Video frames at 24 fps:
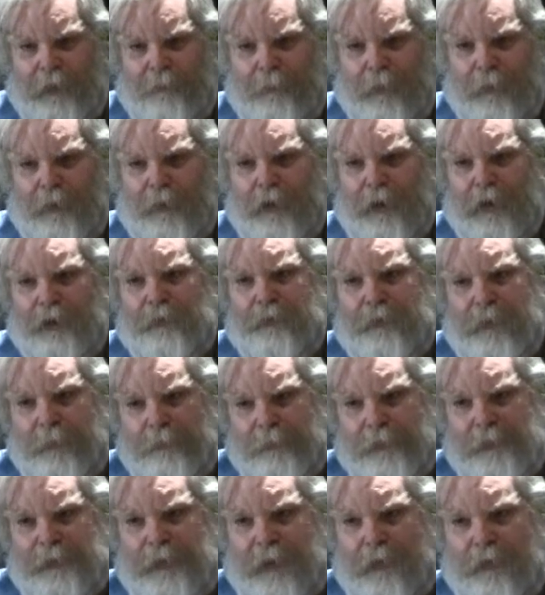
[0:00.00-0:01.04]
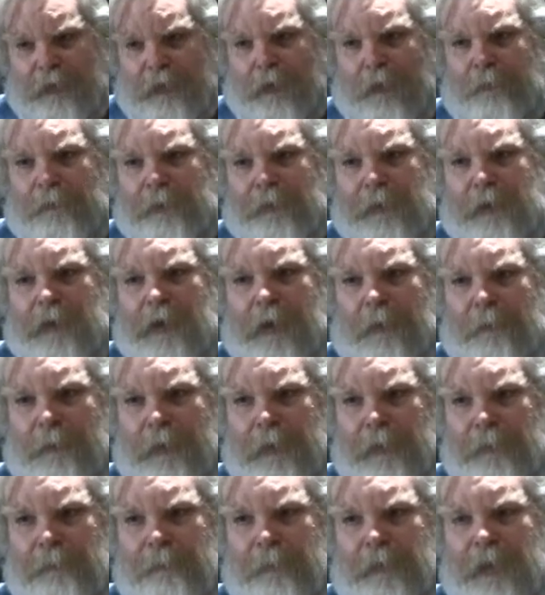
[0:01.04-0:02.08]
community, a treatment center, offer to come
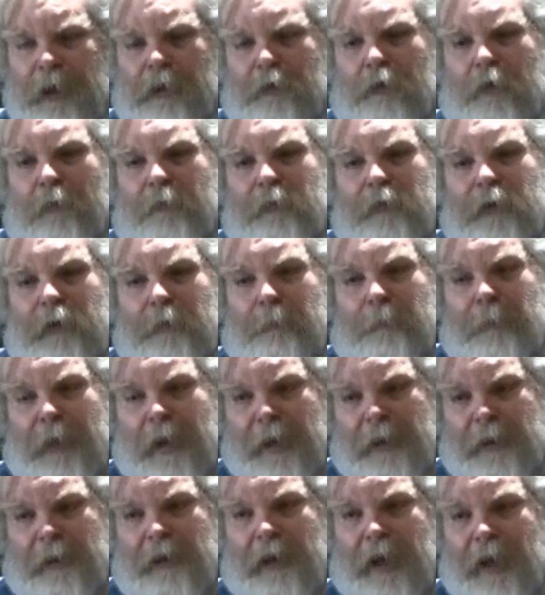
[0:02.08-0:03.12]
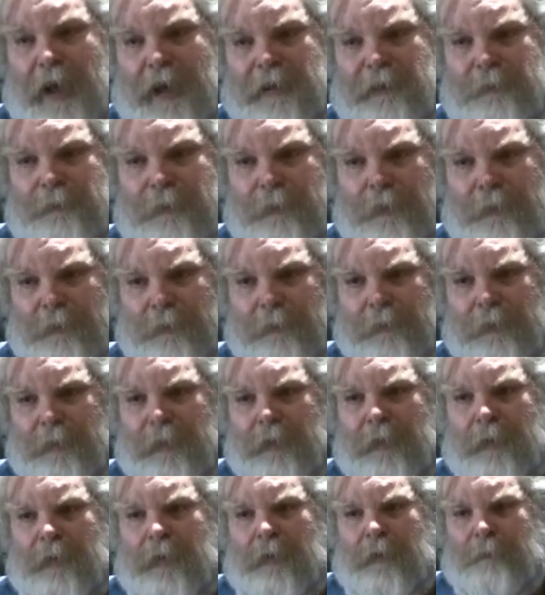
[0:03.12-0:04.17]
in, take over an abandoned hospital,
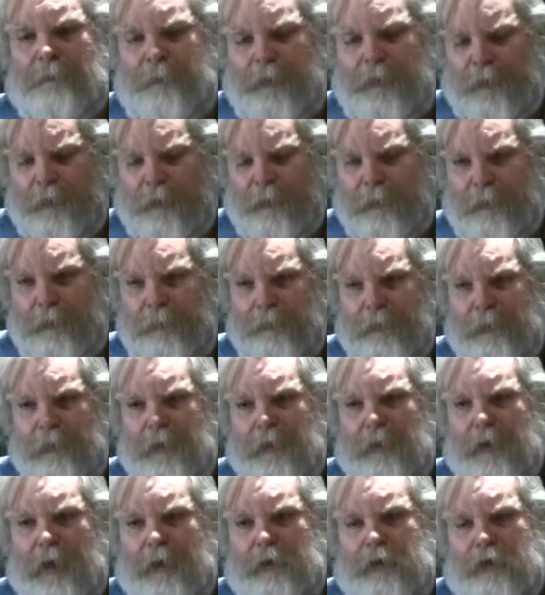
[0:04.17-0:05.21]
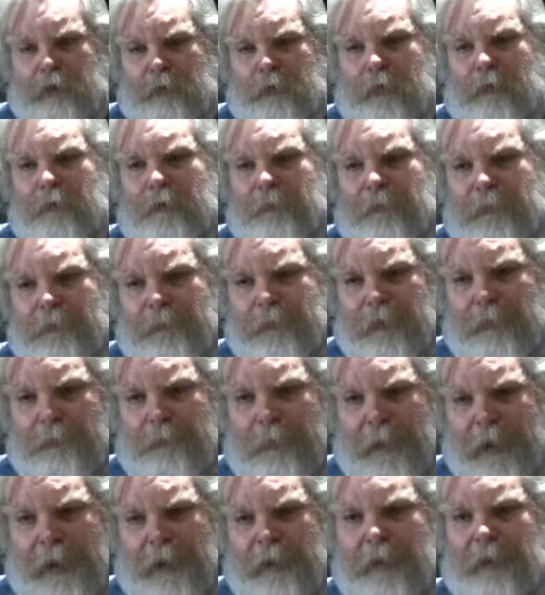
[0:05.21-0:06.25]
build a 250
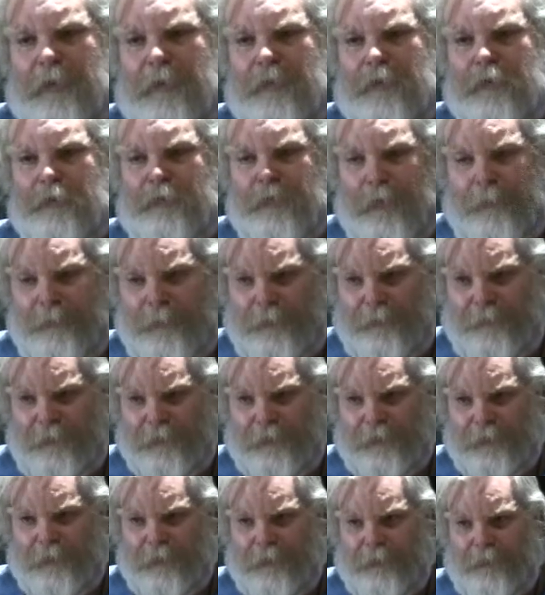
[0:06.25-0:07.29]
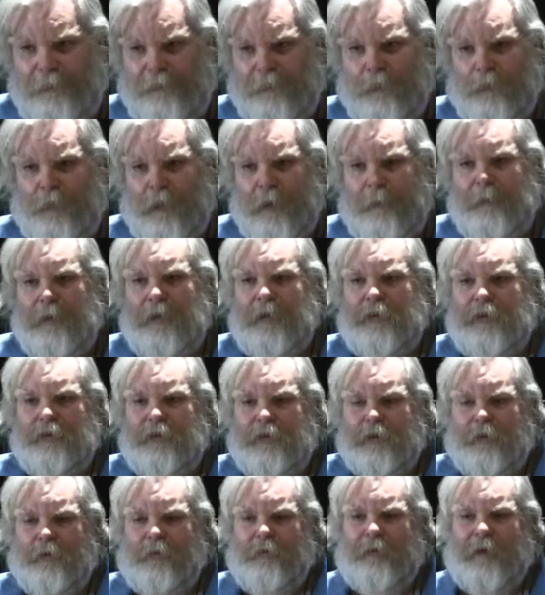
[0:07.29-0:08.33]
bed treatment facility for women and
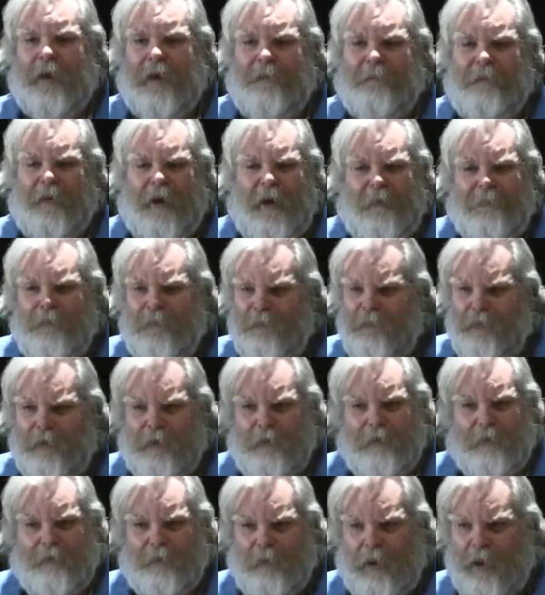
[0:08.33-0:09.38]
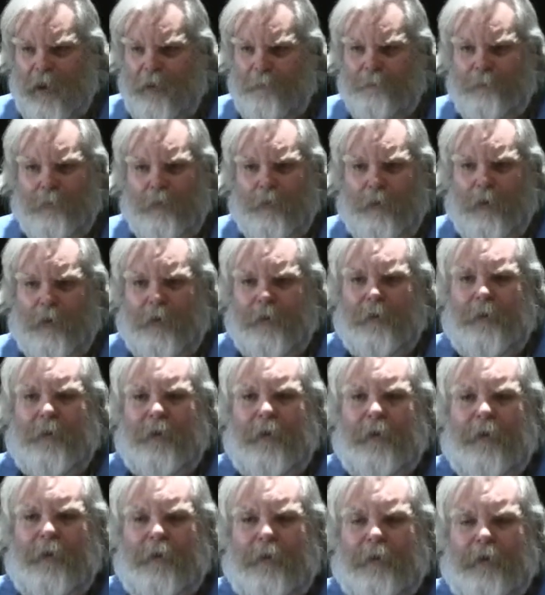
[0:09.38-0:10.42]
children, have everything on board.
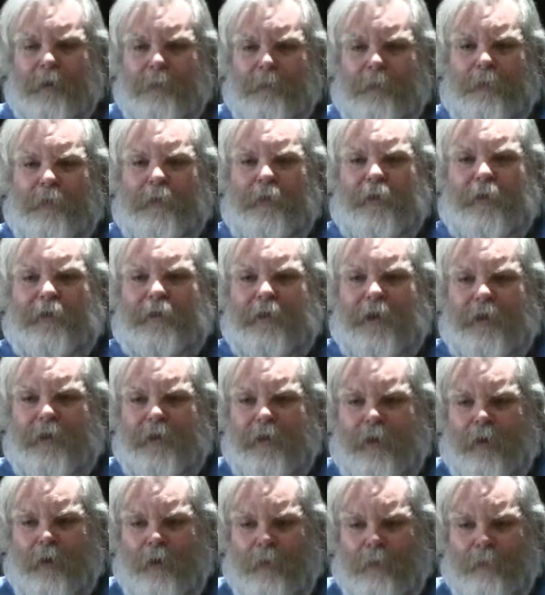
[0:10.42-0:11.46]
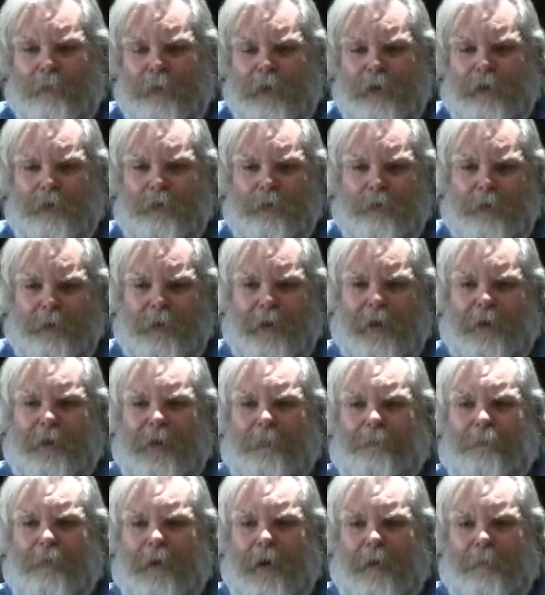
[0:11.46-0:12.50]
The community said no. They tore down
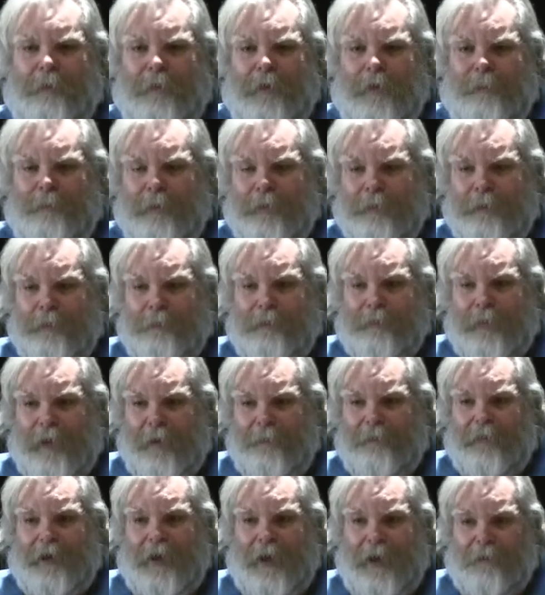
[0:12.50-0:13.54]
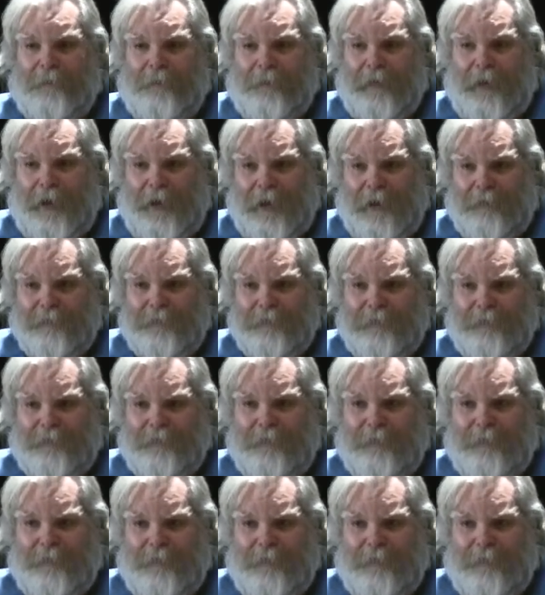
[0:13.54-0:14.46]
that property and built a private halfway house